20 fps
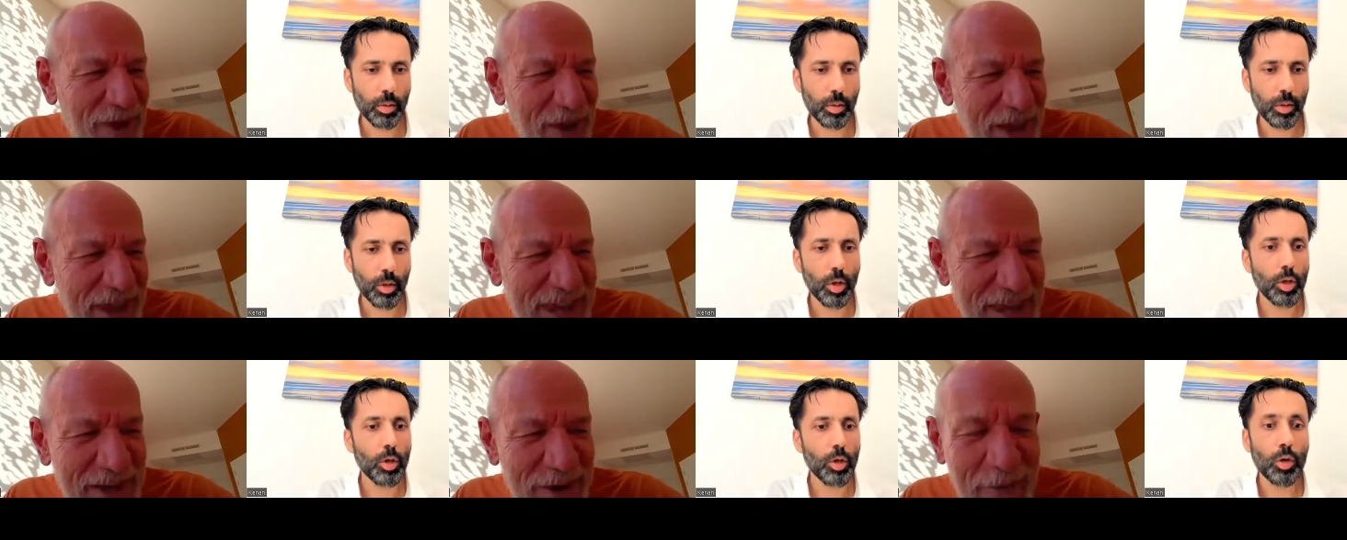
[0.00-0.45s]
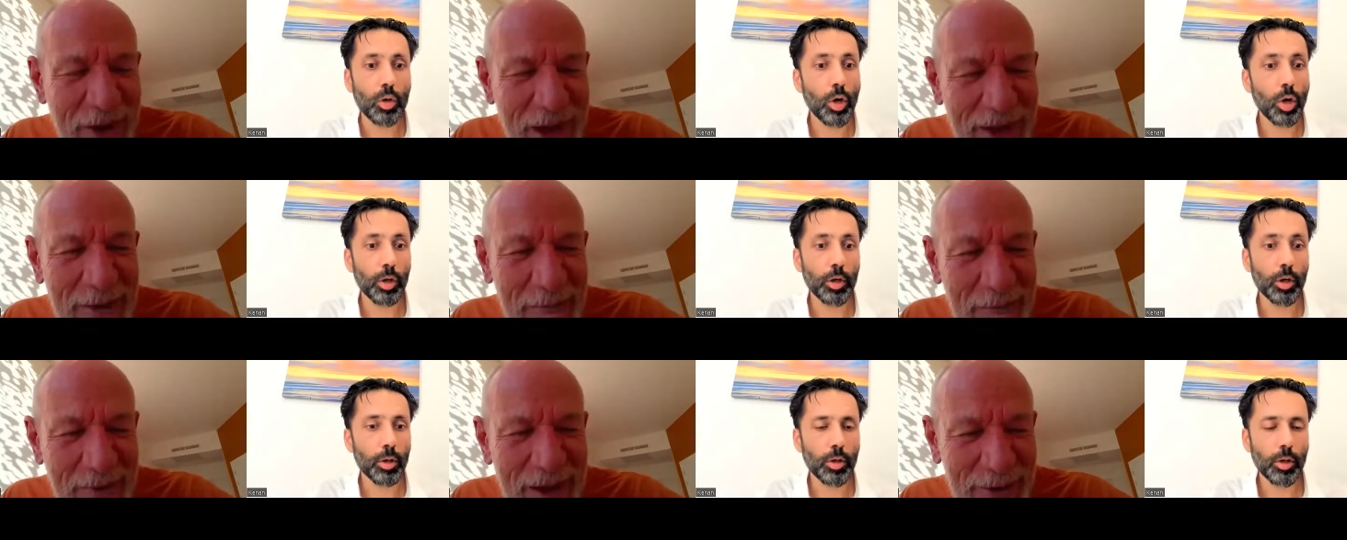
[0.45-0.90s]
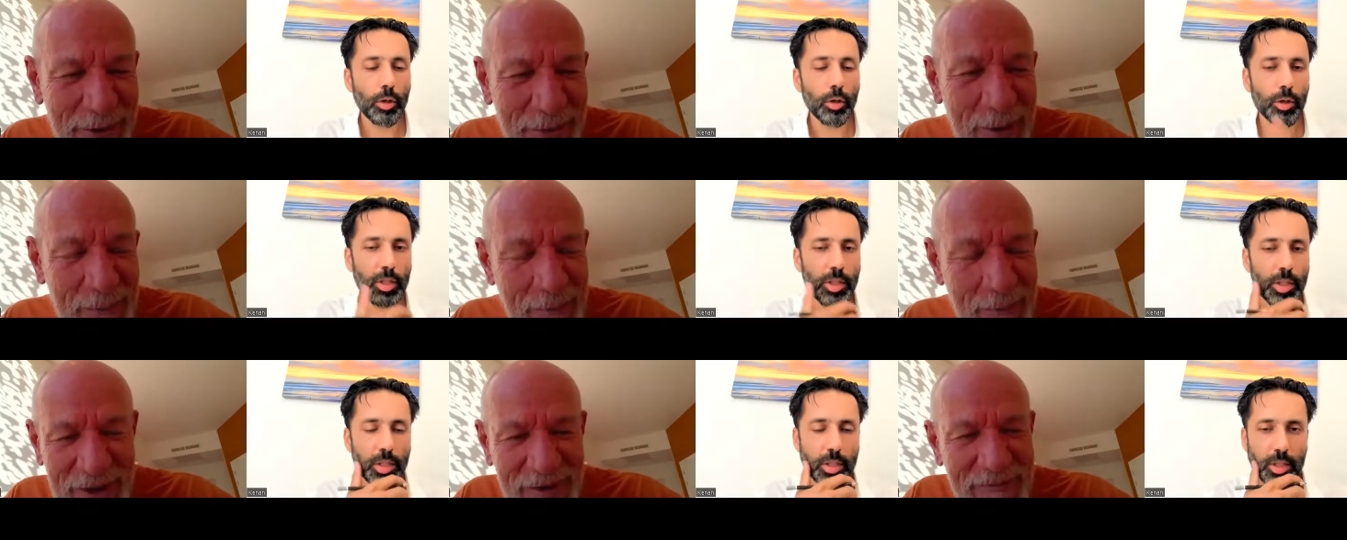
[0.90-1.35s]
Speaker 1: of no no
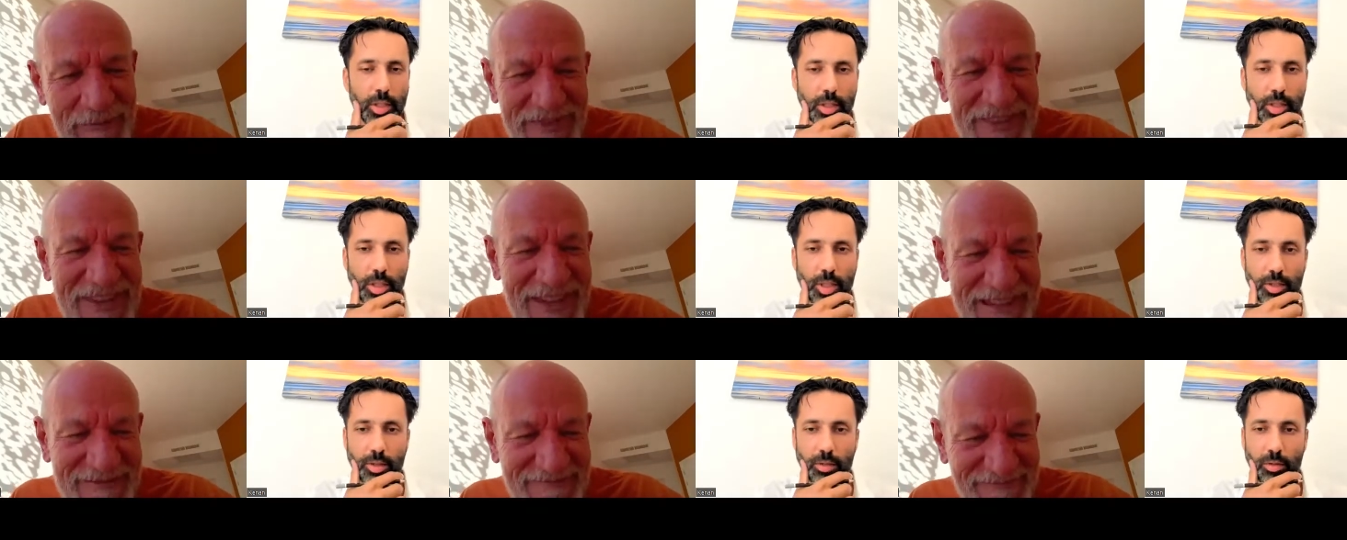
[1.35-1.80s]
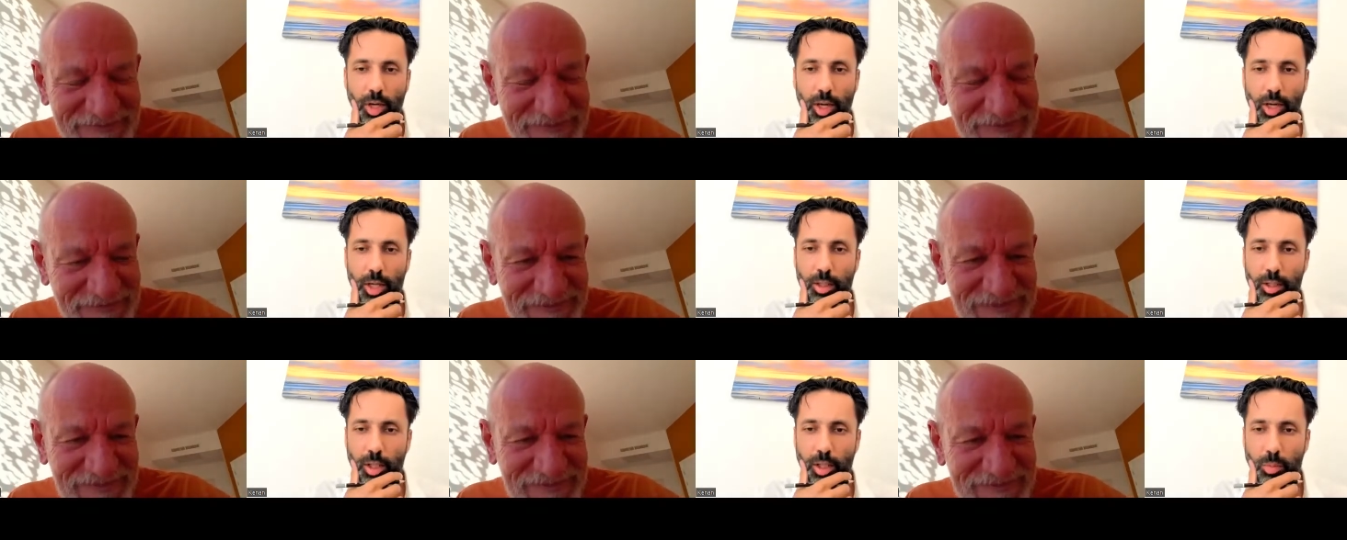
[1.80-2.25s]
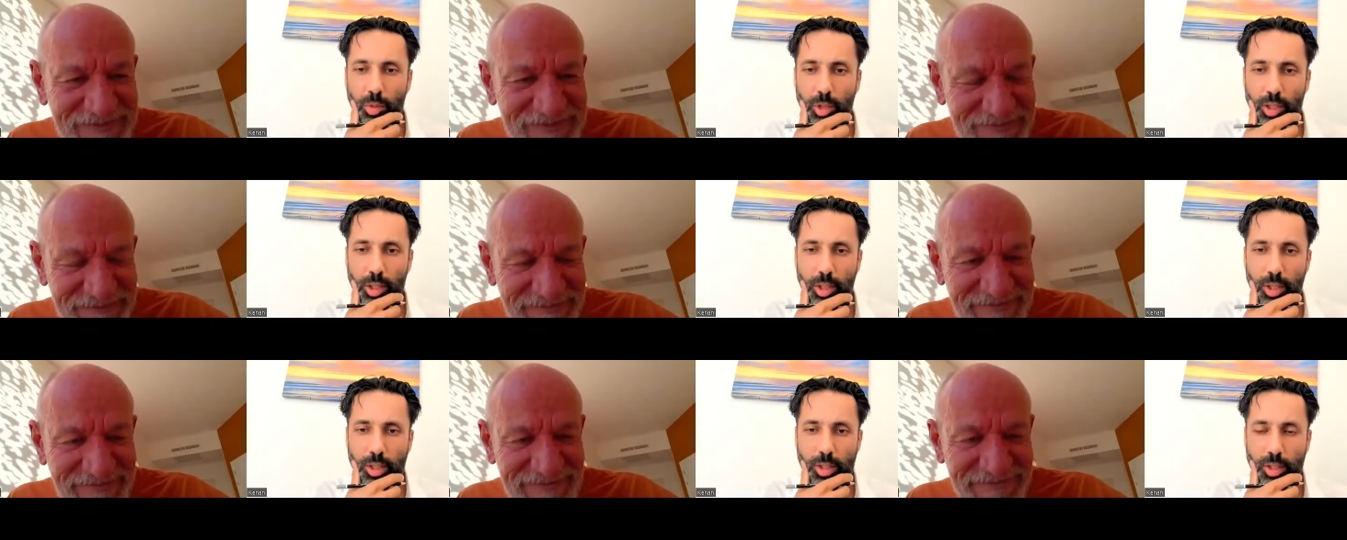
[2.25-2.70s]
no this is this is great i
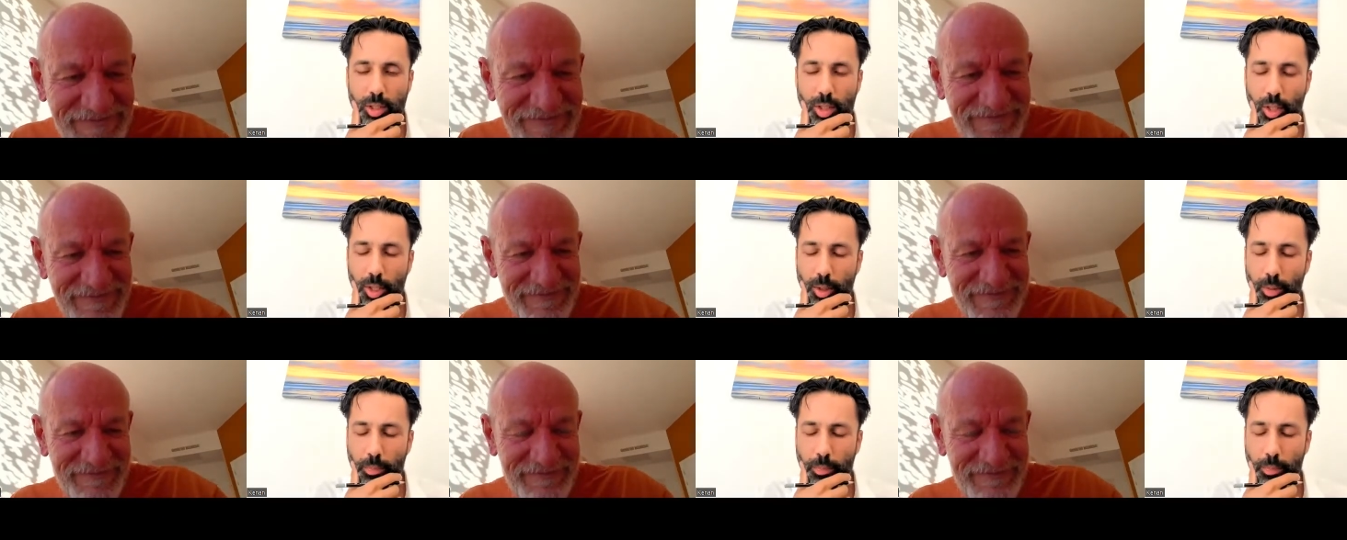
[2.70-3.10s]
mean it's